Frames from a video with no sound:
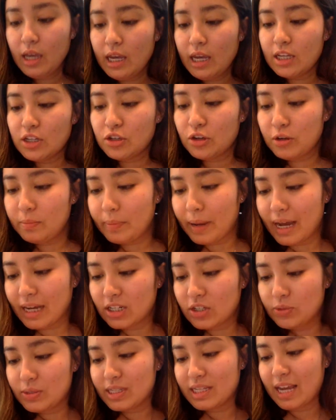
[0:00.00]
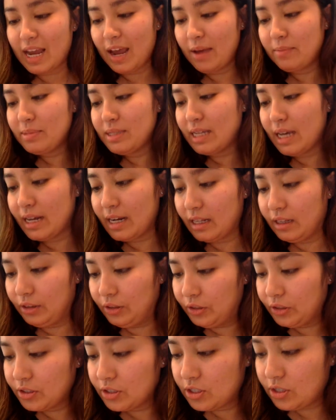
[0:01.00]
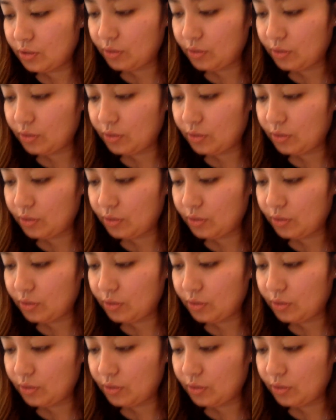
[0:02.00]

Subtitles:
He turned back to his campsite and looked